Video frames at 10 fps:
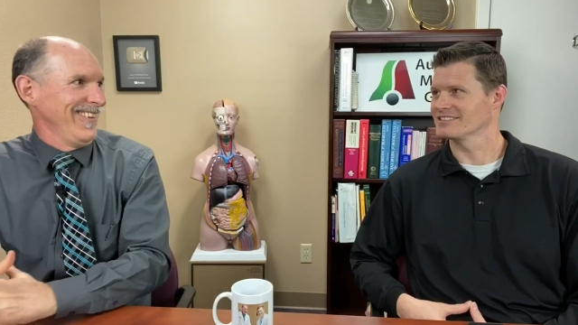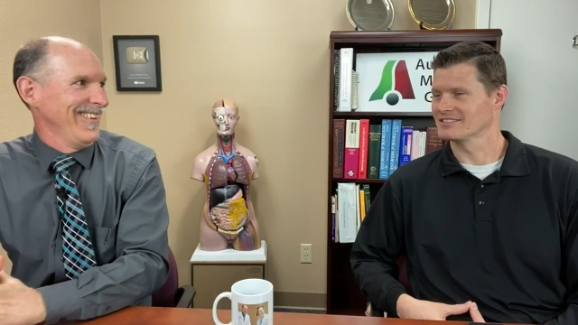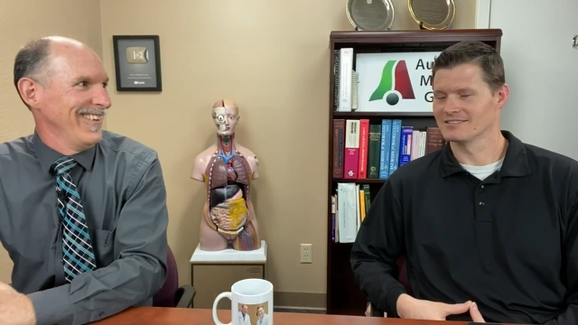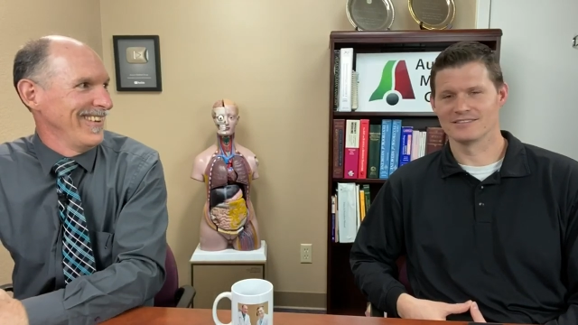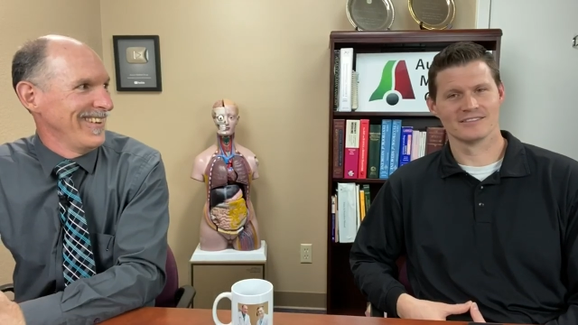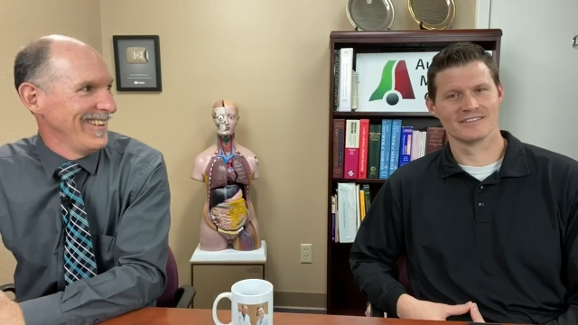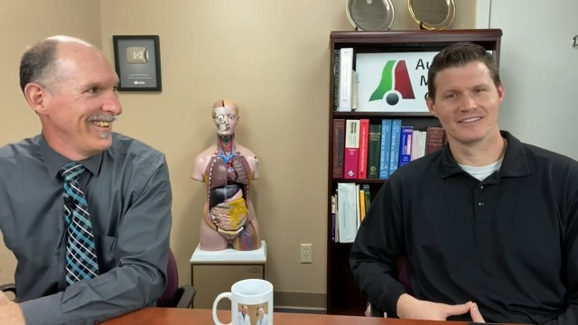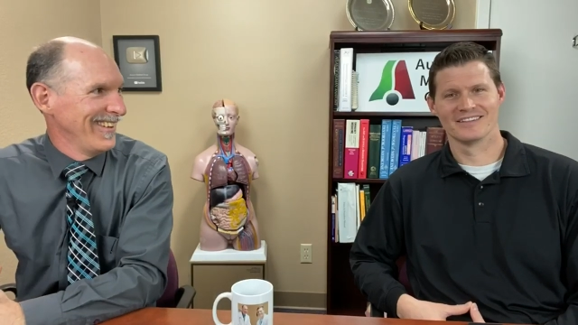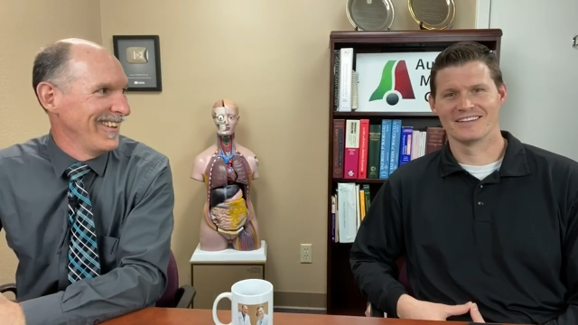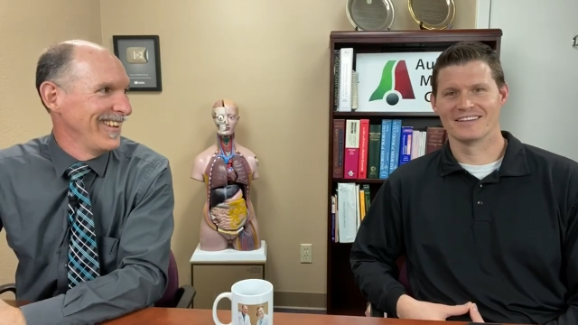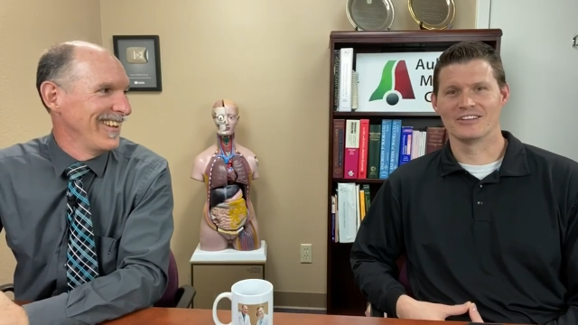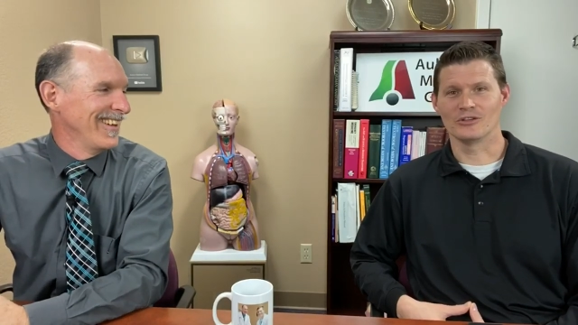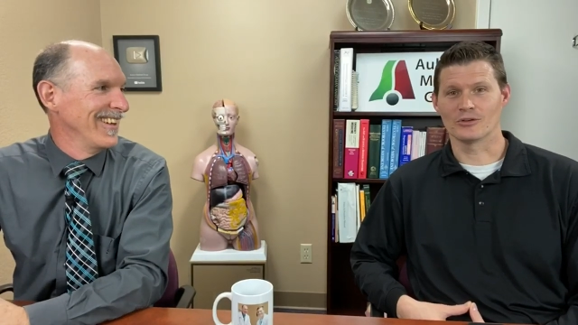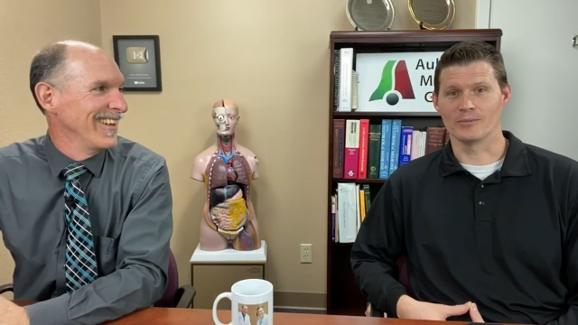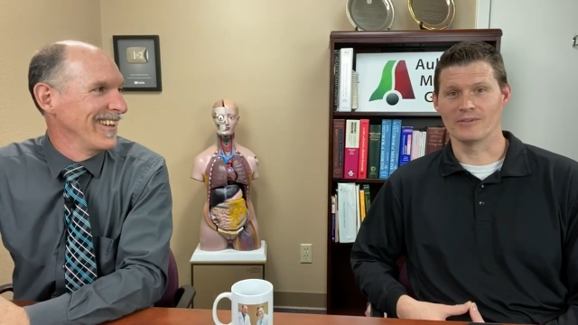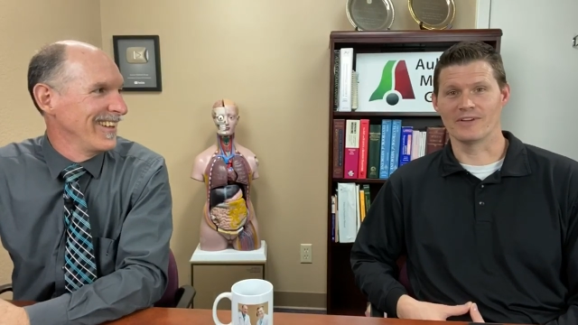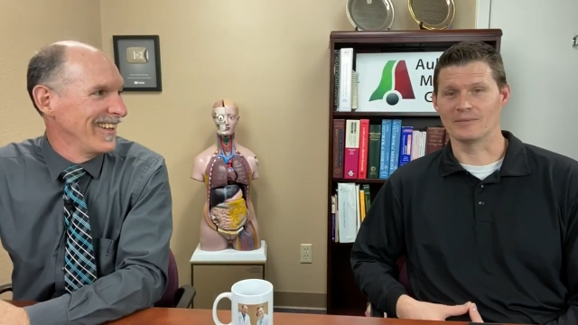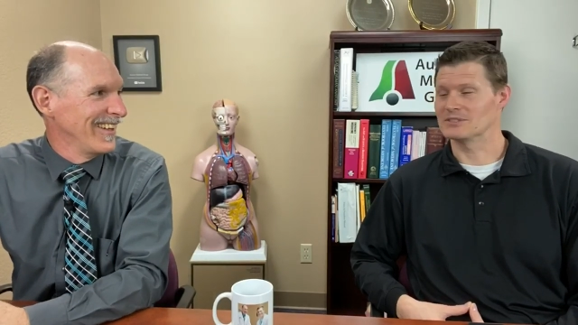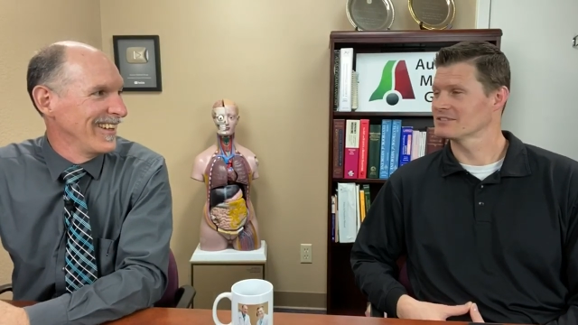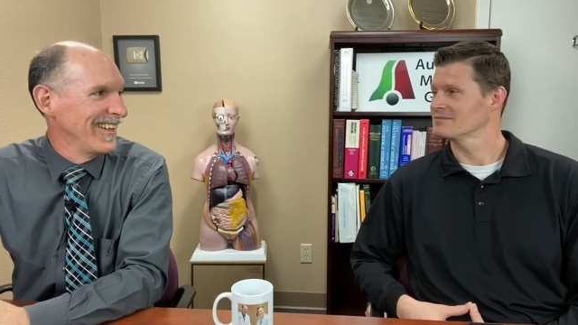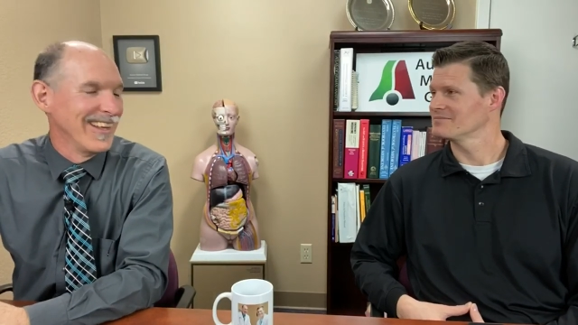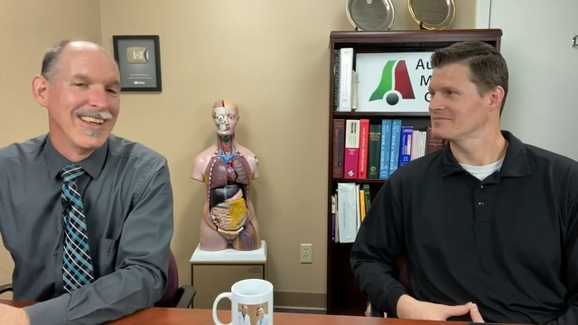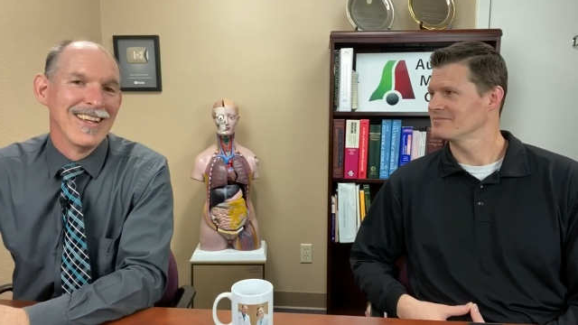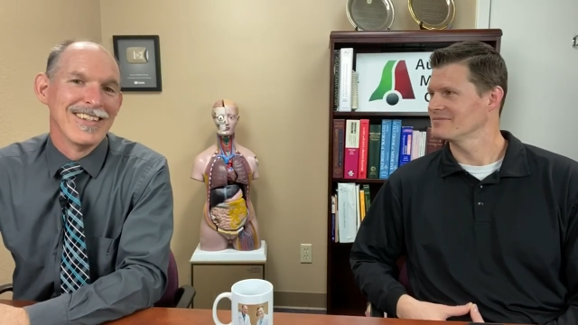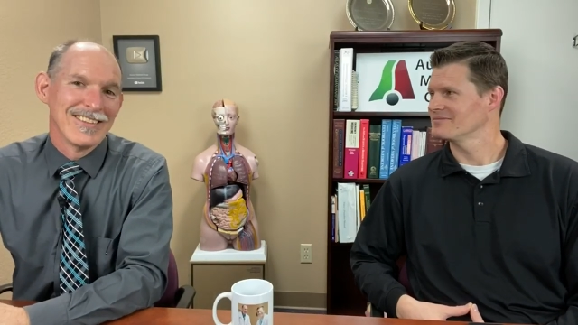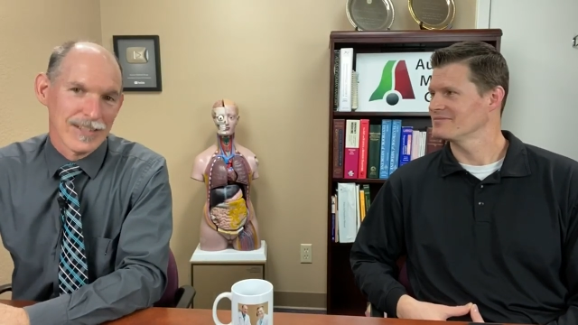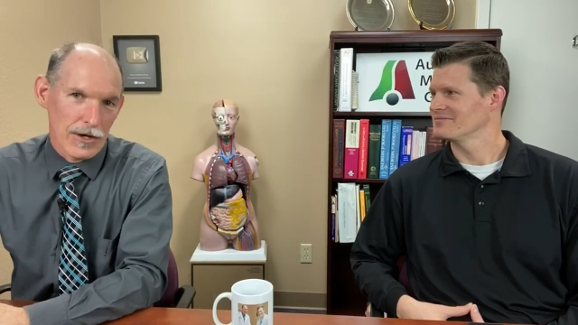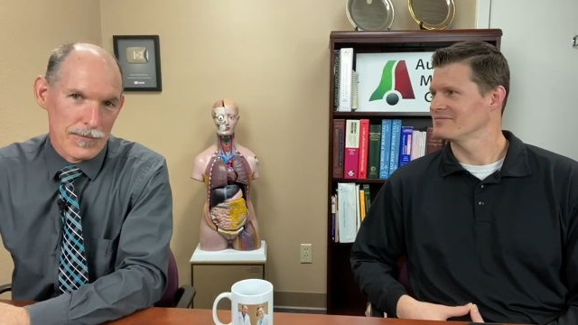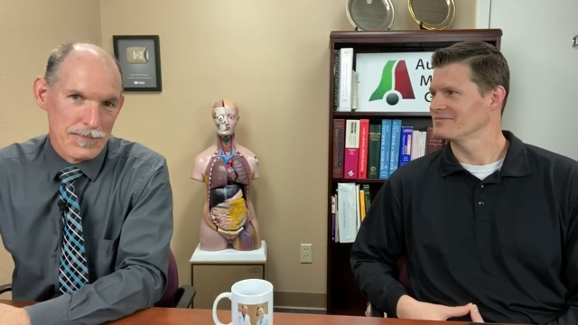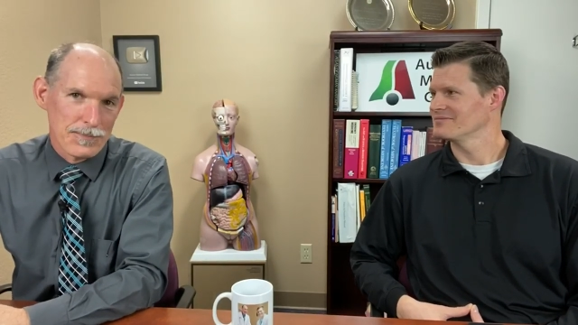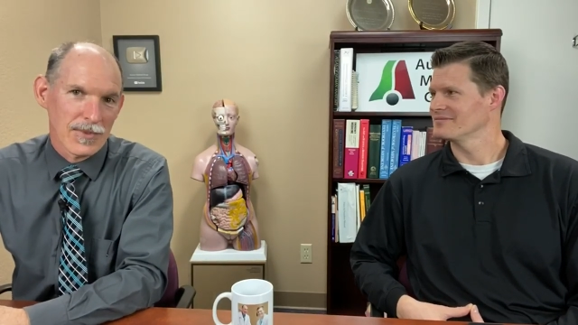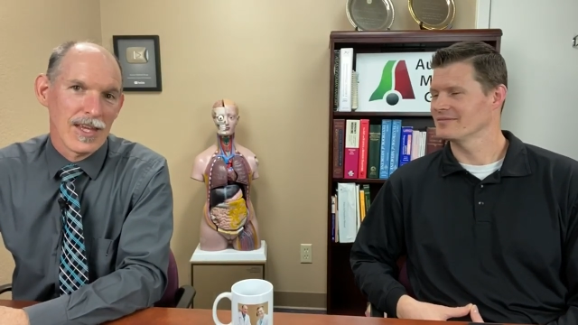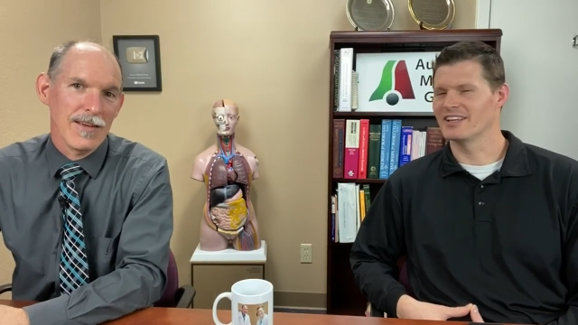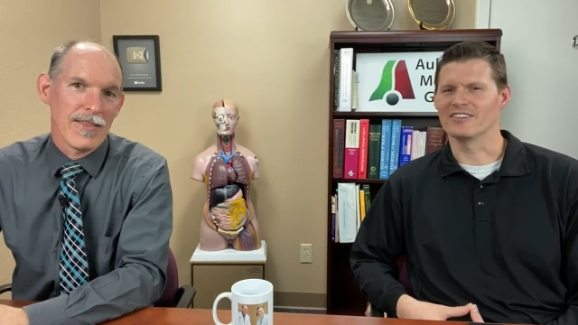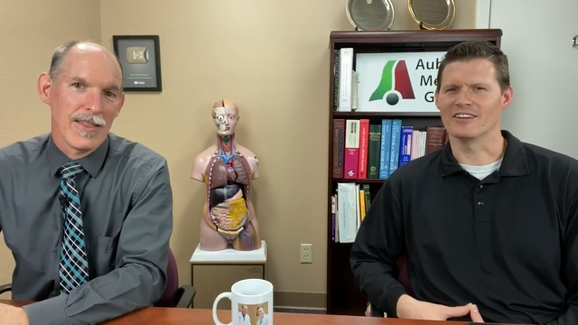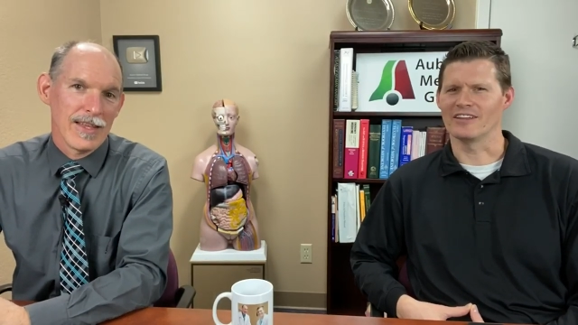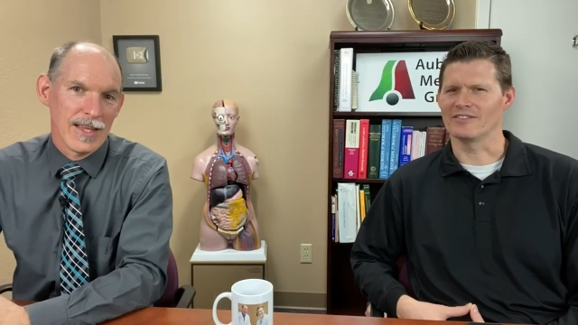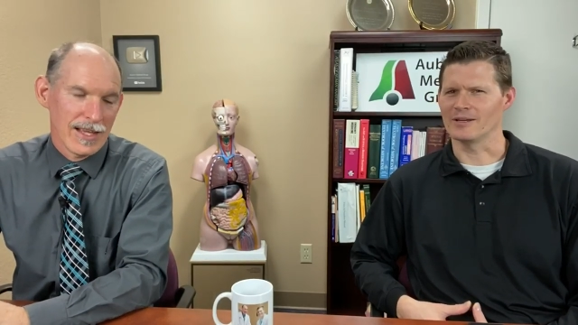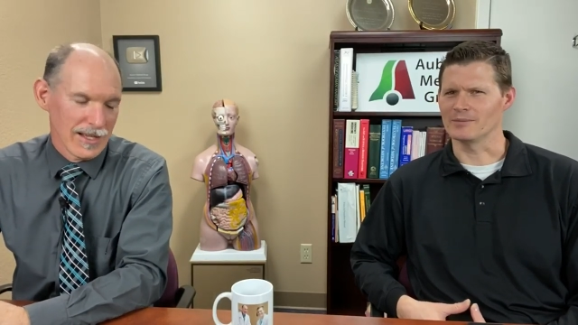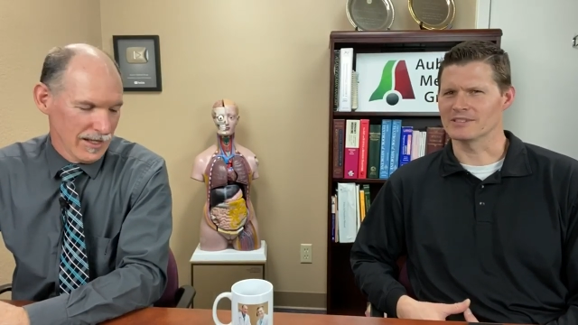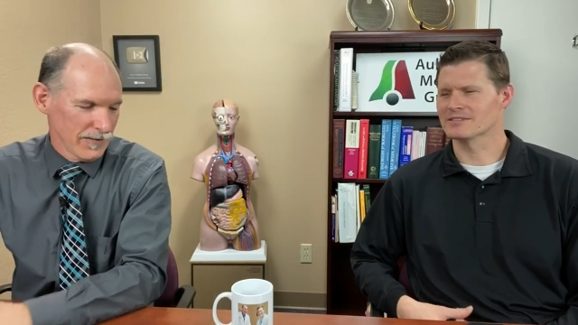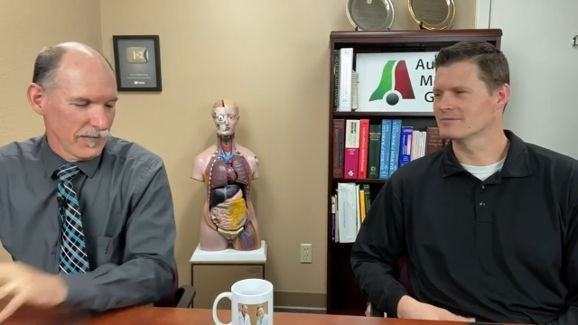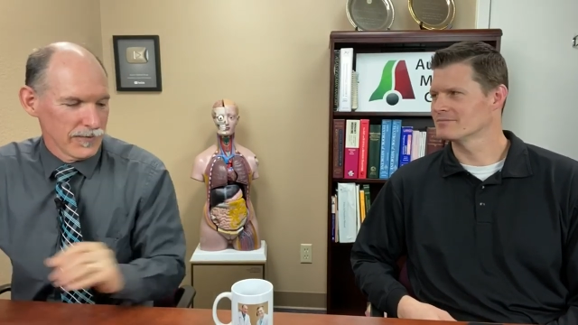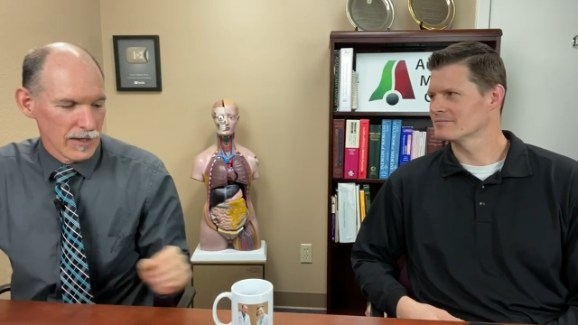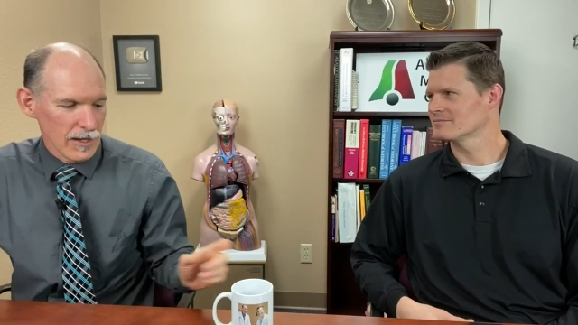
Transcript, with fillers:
Speaker 1: yes. You could be famous. So. Internet famous.